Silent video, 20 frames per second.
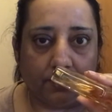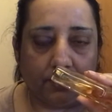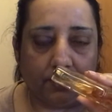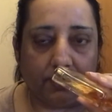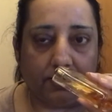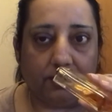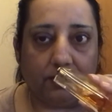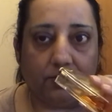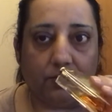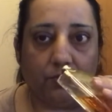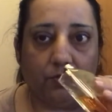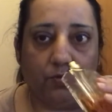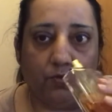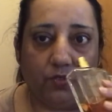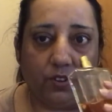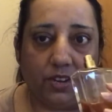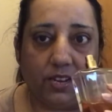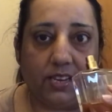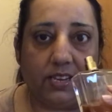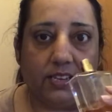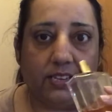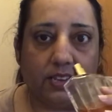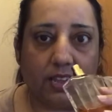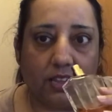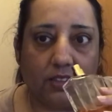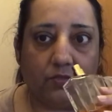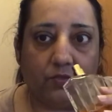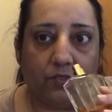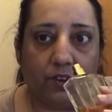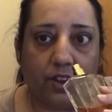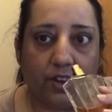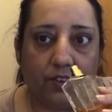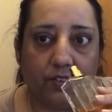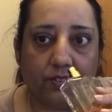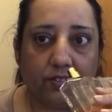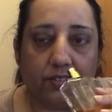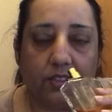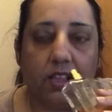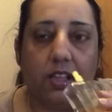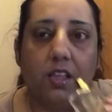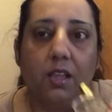This is a really nice fragrance.